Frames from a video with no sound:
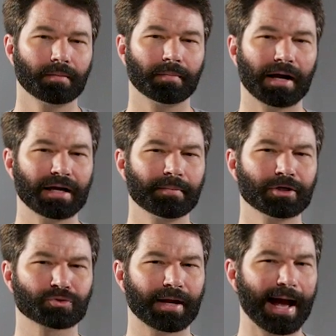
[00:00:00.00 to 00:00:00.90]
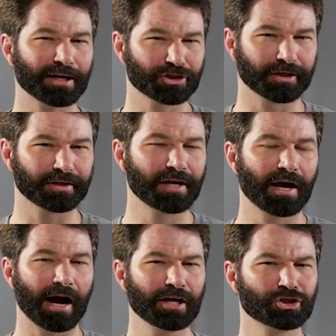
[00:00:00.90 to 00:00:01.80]
By Emma's reaction,
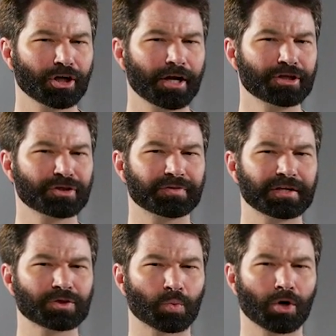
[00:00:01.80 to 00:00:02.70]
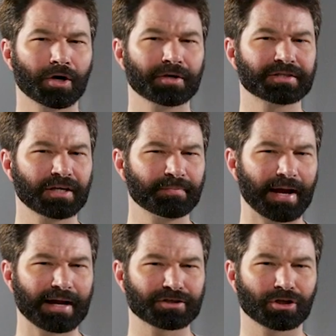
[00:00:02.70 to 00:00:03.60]
I judge that these words
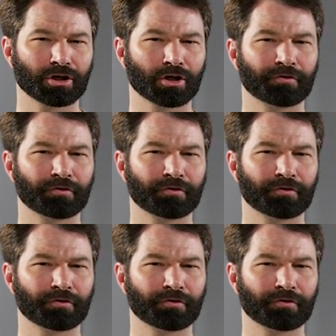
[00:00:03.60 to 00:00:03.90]
impact her